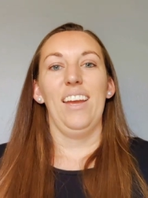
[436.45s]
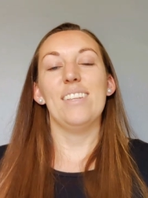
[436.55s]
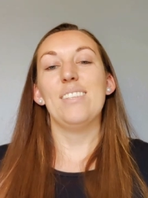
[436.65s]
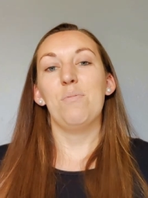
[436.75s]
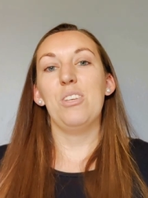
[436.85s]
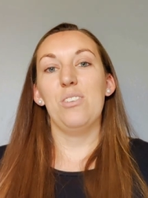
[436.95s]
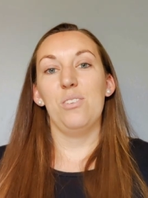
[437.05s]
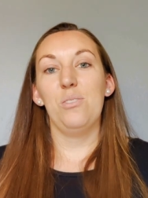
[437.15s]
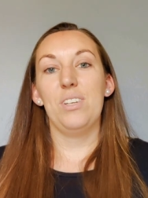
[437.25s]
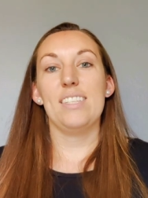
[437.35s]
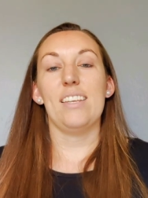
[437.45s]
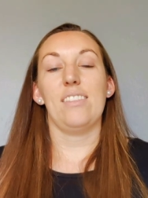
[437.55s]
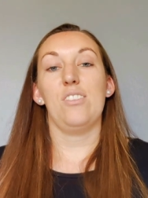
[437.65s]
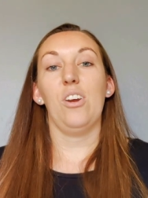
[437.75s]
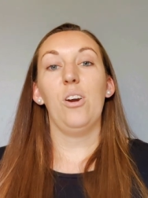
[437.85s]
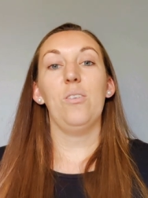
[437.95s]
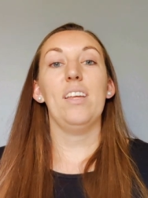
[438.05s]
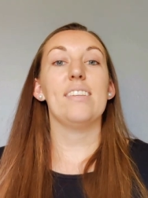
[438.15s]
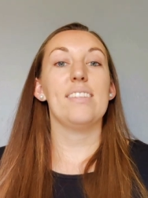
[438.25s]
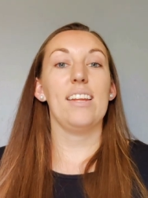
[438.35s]
It's up to you to set the
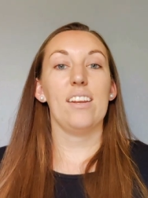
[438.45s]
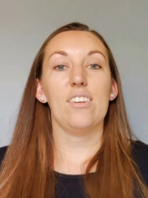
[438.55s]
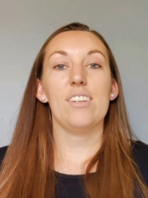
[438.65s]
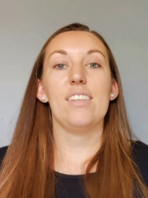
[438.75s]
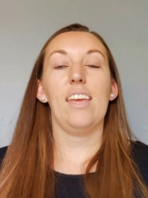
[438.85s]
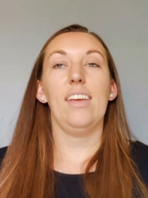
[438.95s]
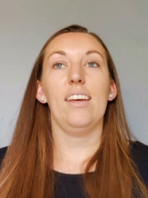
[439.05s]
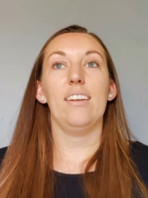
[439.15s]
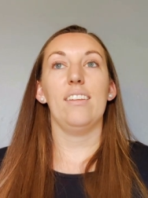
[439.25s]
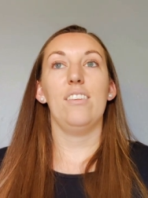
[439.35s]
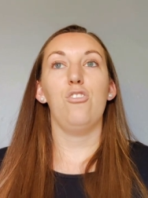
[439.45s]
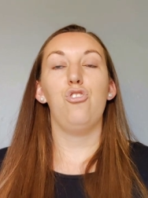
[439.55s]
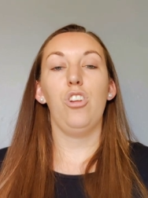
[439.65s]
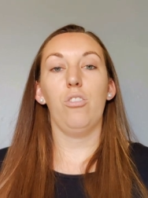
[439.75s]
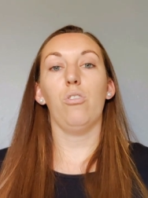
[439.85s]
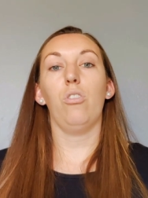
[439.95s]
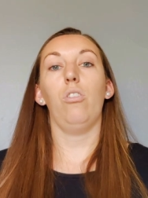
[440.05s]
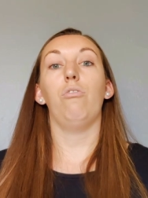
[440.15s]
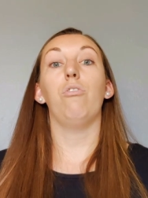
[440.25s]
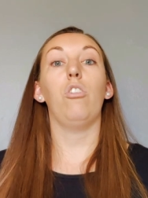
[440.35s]
tone, the standards, and the
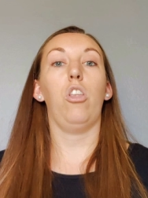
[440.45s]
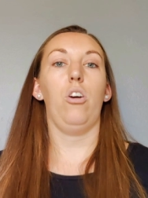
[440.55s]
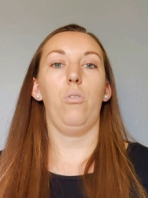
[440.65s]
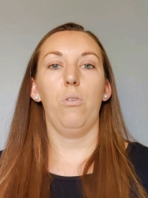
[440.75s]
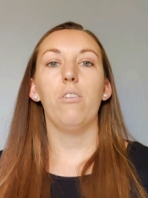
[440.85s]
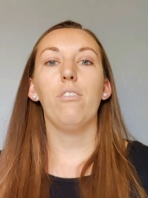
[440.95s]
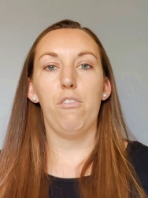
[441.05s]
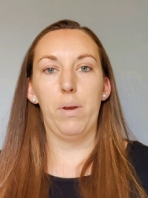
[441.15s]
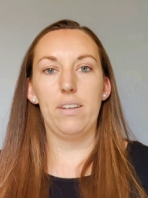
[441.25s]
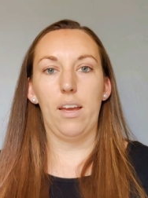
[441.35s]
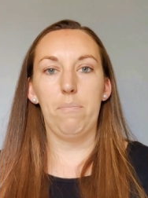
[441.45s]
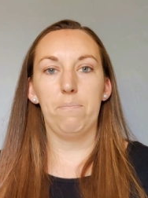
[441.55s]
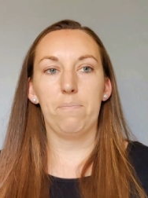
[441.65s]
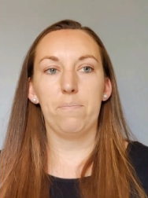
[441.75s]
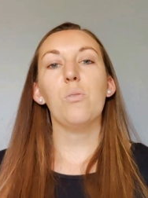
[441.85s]
general flow of bedtime.